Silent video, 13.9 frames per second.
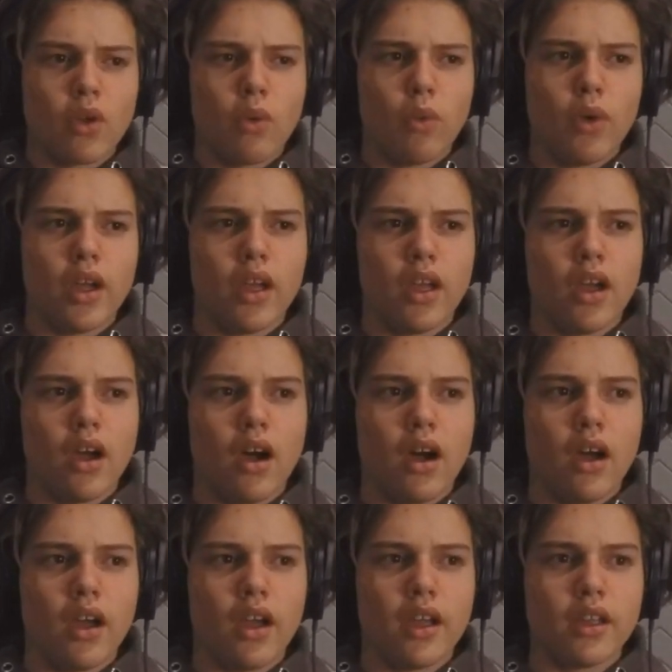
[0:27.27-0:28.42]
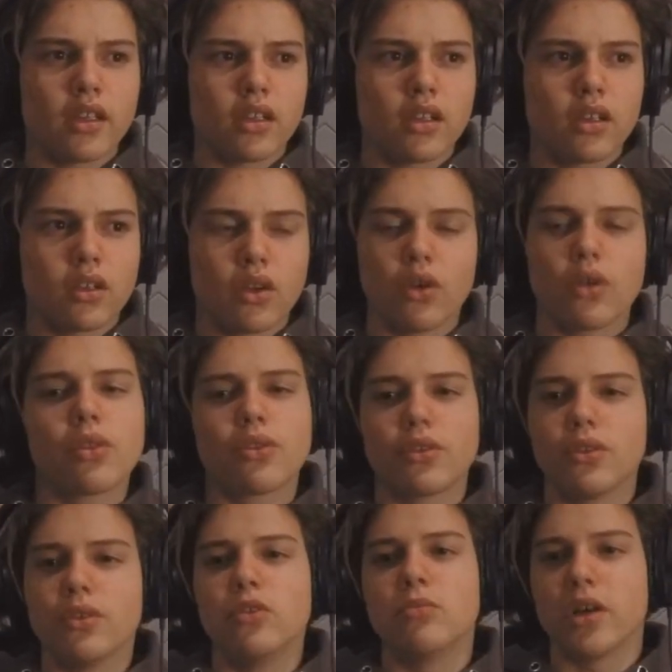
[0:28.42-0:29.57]
where I go
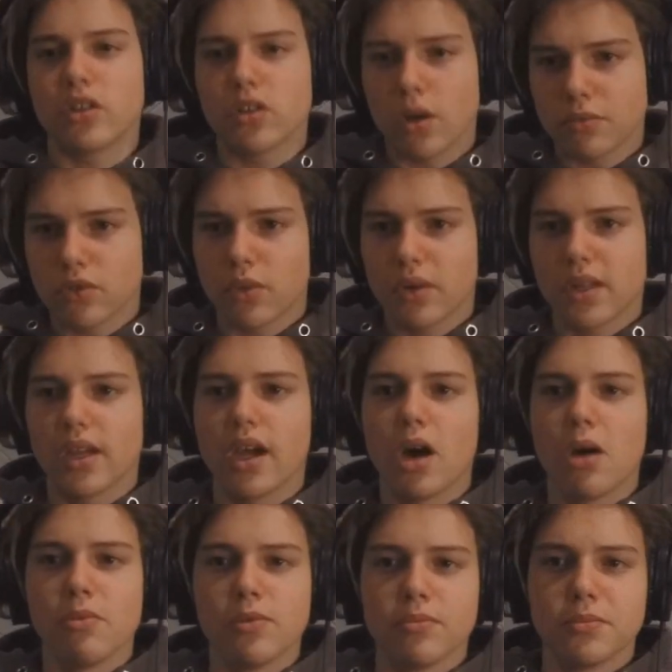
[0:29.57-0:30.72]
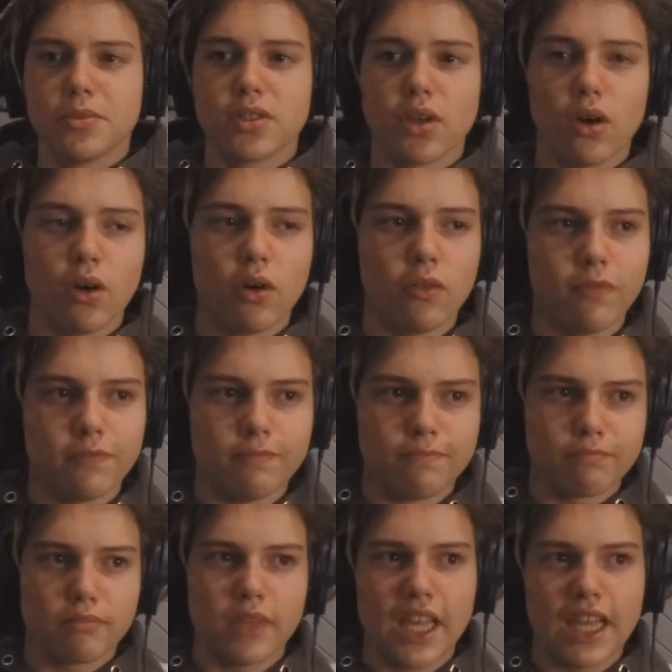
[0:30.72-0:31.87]
through my top 20 albums of
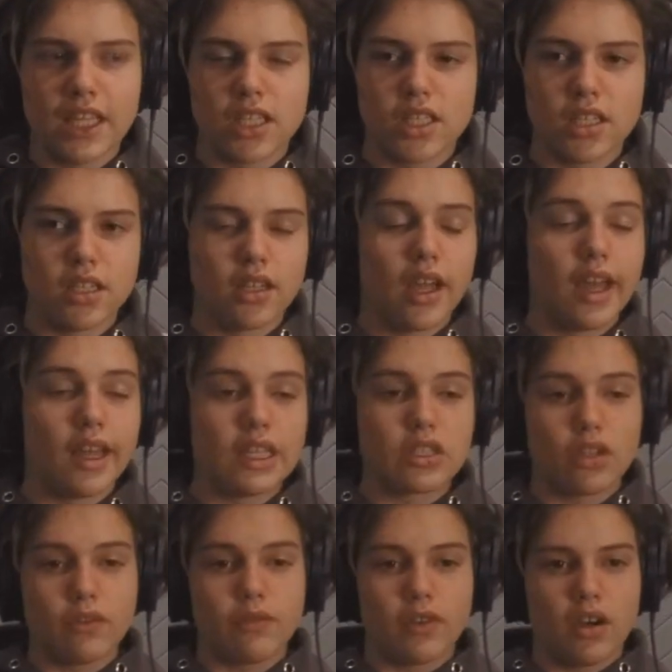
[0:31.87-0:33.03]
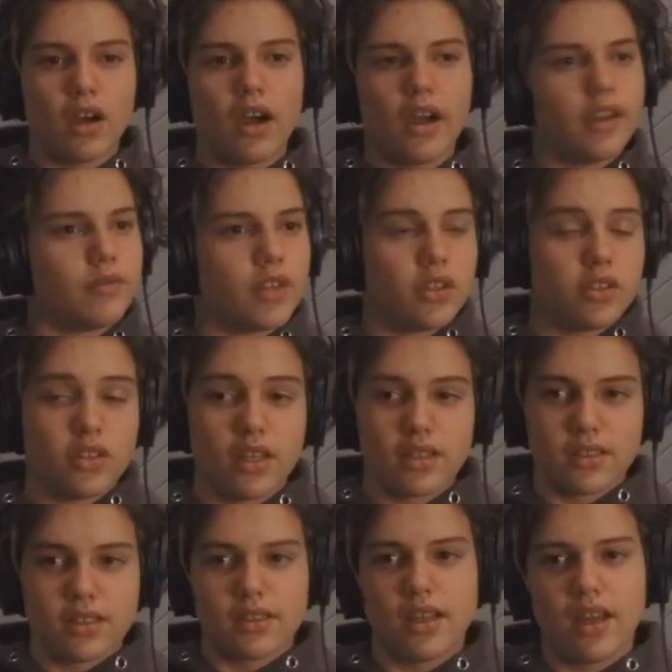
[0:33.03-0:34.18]
each year. And so far, I have done
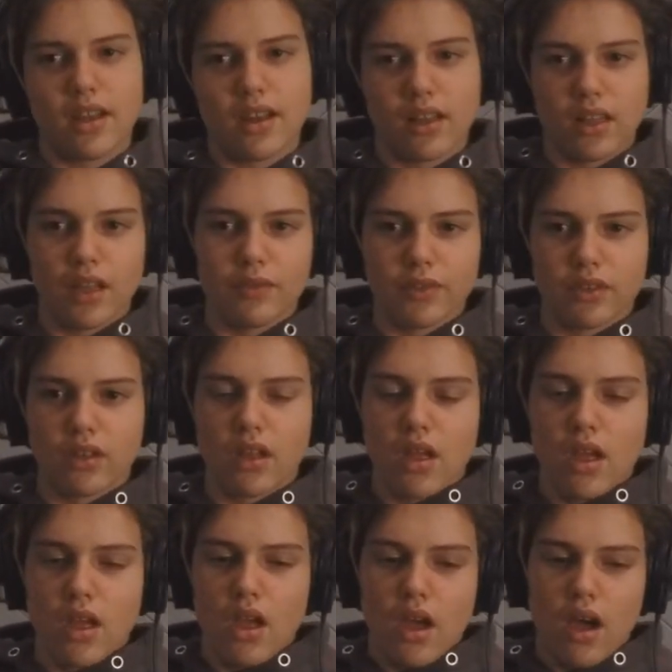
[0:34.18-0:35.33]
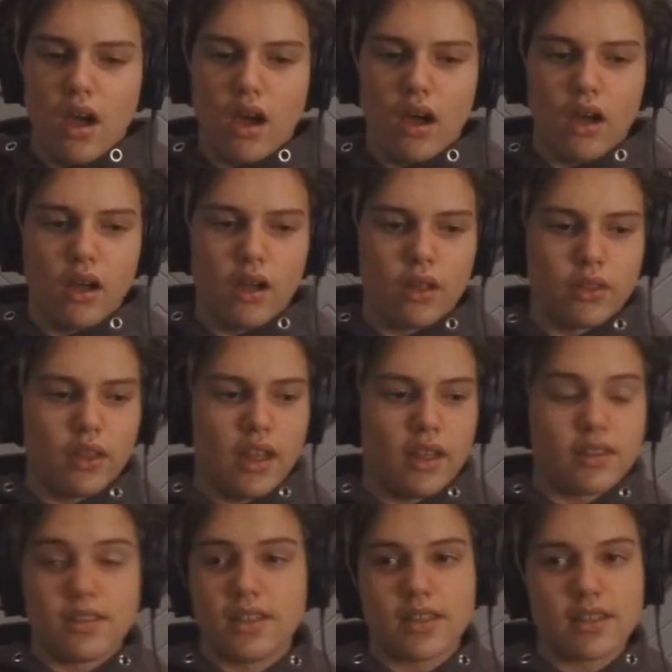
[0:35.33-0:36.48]
2010, 11, and
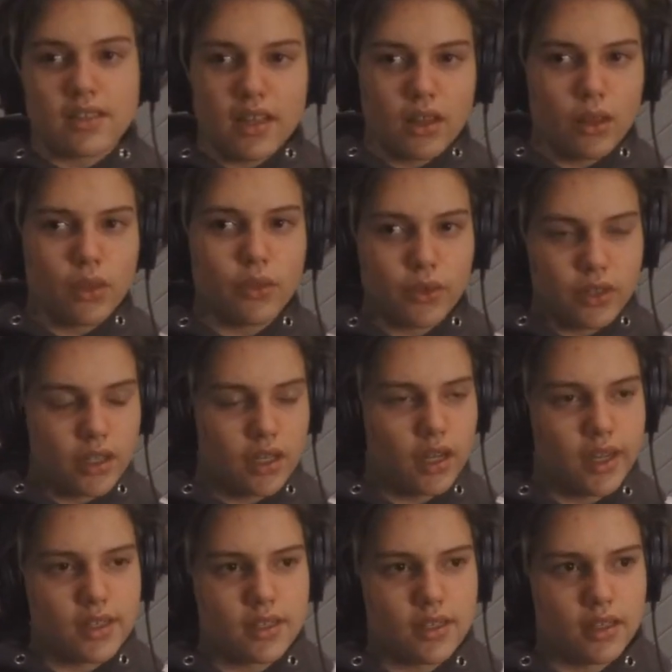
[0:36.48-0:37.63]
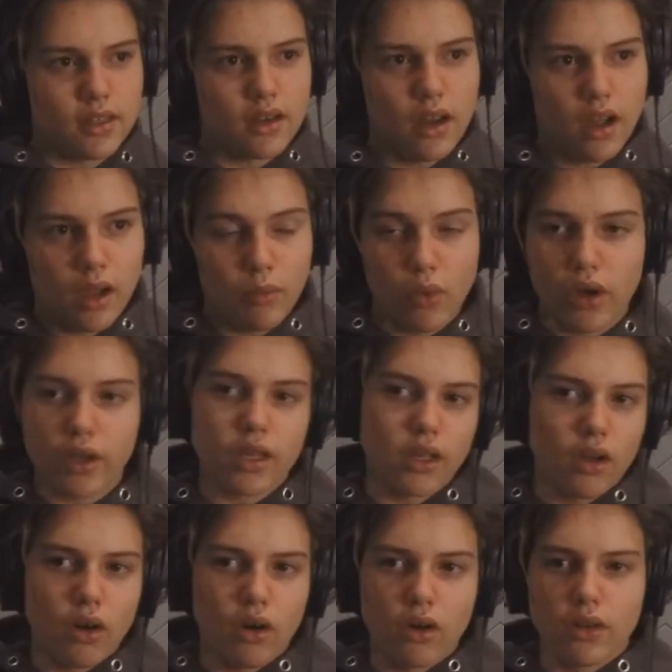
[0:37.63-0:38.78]
16 through to 19. I'm working
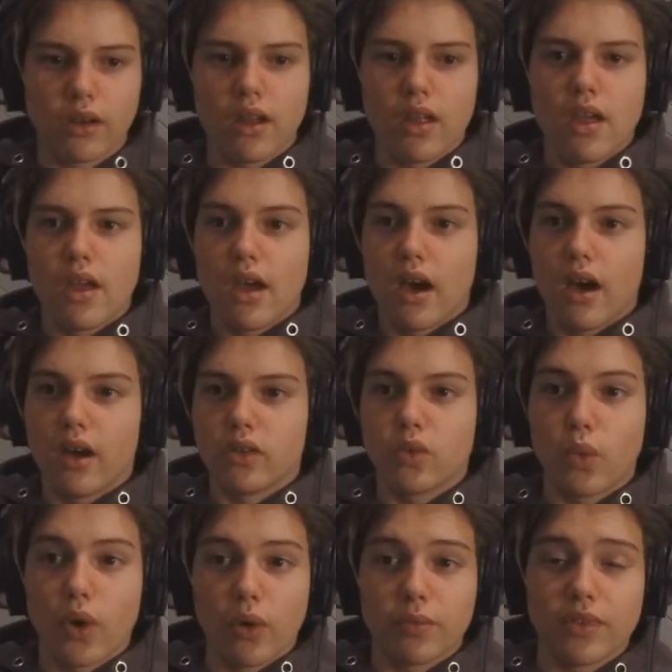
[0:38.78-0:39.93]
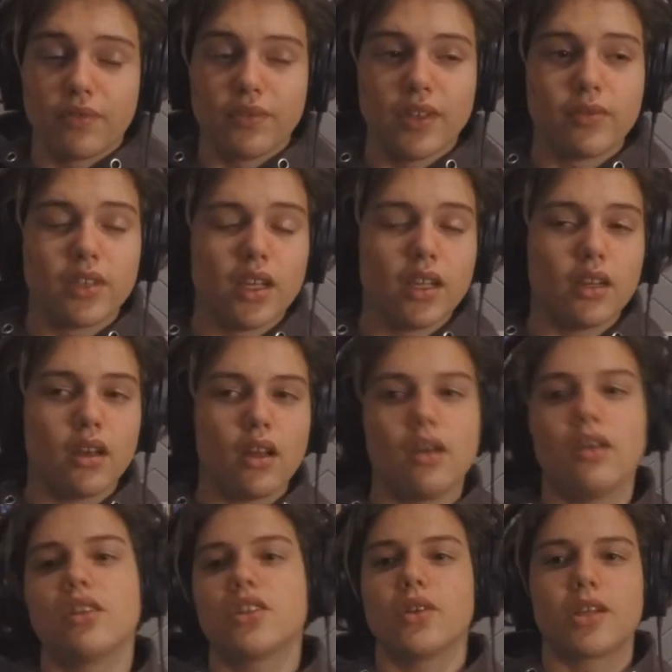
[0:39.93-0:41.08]
on 12 to 15,
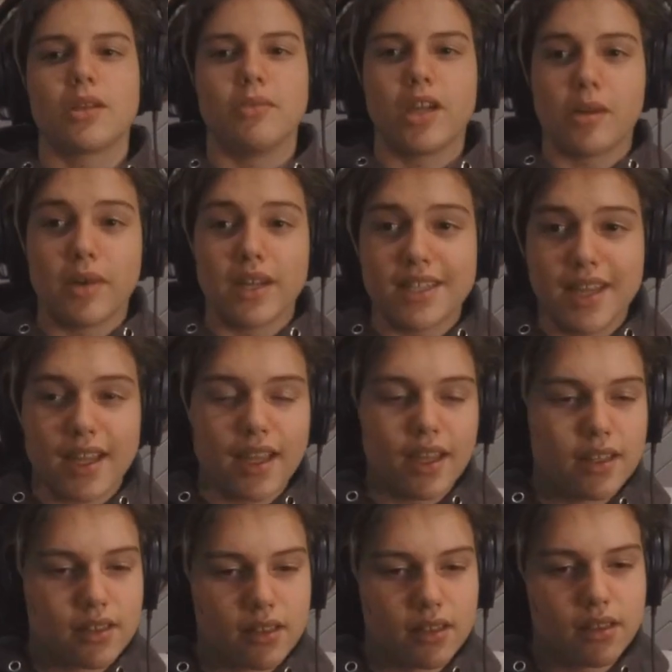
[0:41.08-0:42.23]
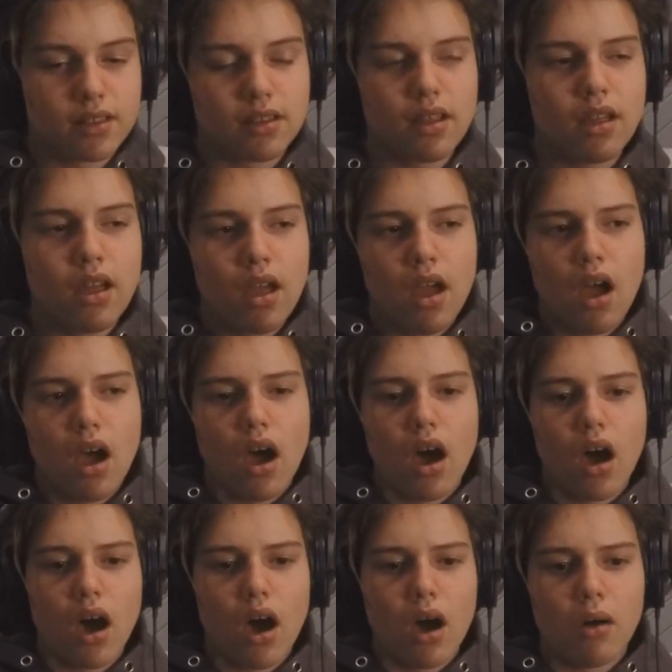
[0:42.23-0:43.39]
so I can make my decades list.
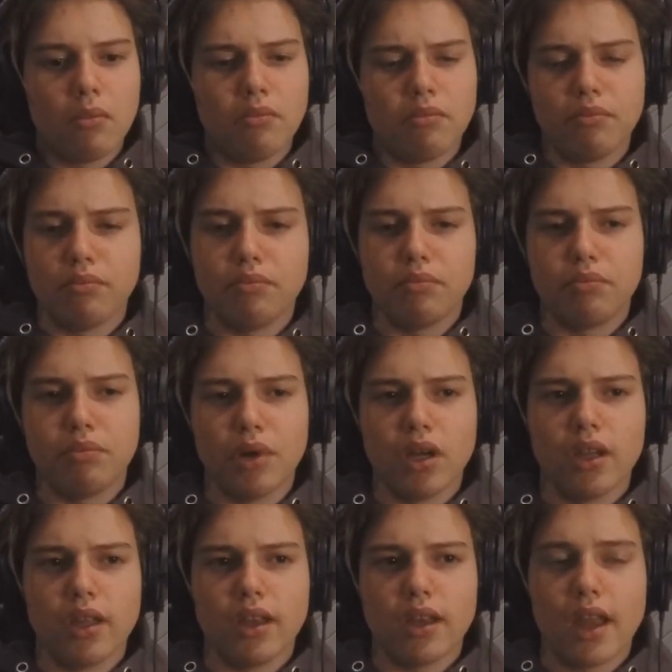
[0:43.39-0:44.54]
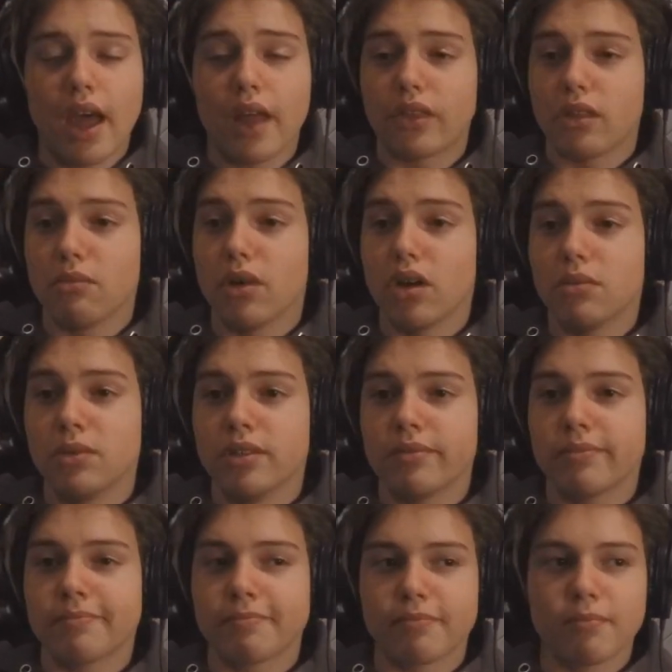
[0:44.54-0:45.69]
But at the moment,
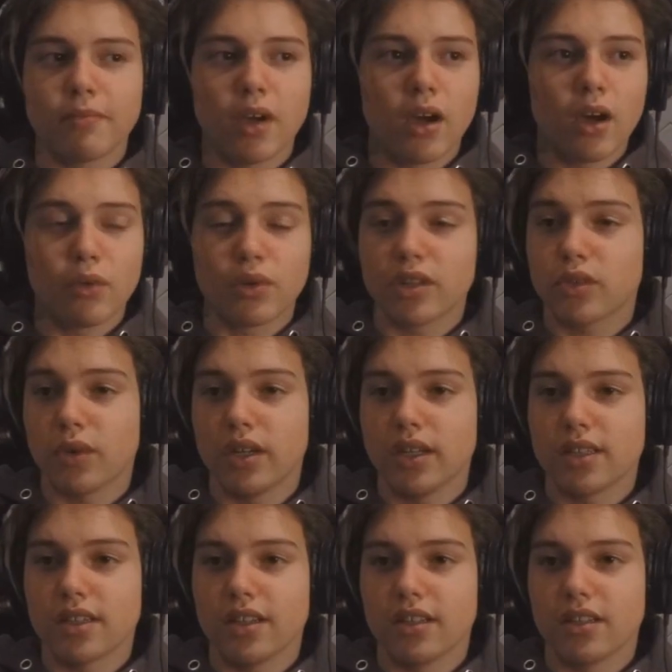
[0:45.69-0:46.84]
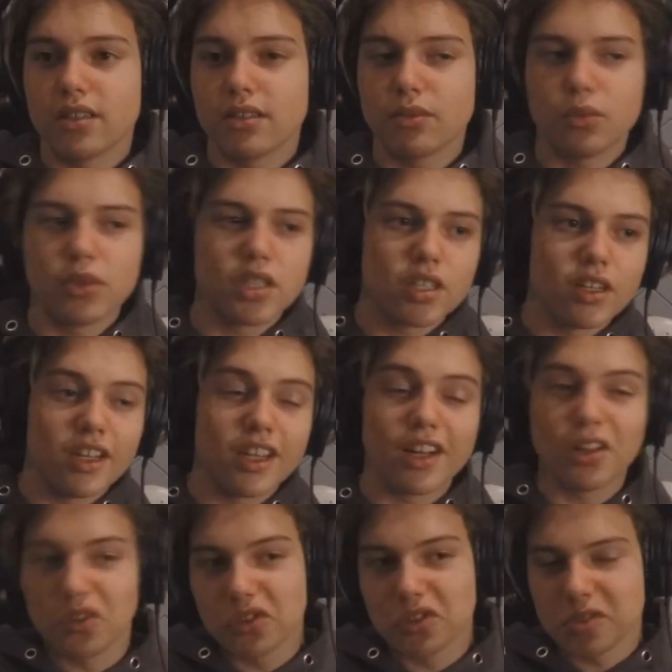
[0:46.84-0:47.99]
we're at 2010s, which
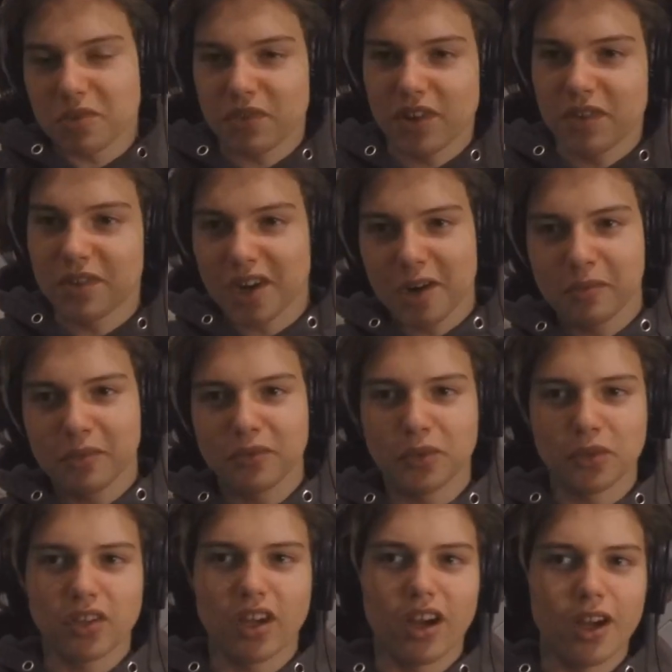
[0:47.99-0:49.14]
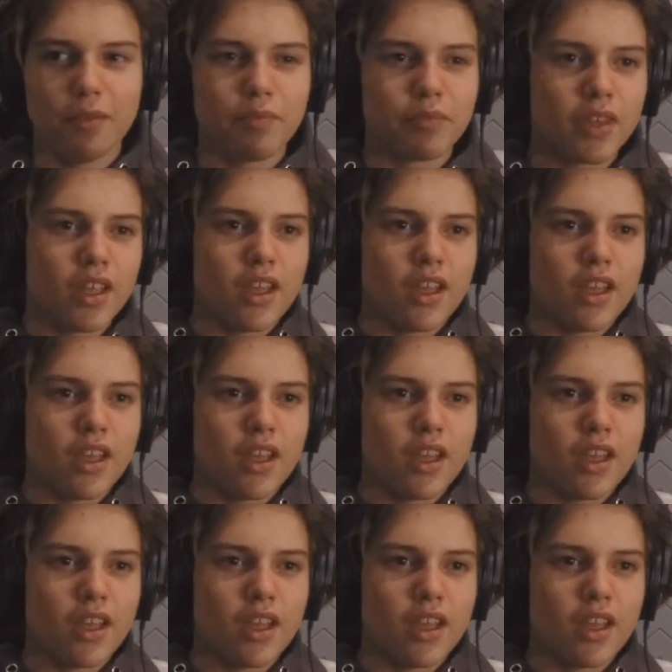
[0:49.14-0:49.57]
includes my favorite album of all time.